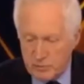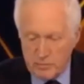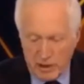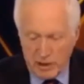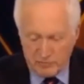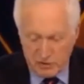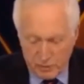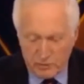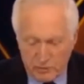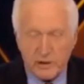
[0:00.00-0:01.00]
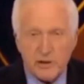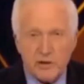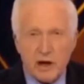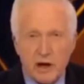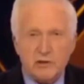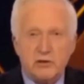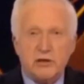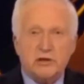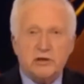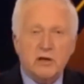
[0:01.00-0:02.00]
have spoken and the answer is
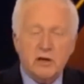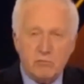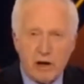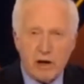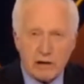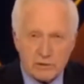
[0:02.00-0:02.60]
we're out.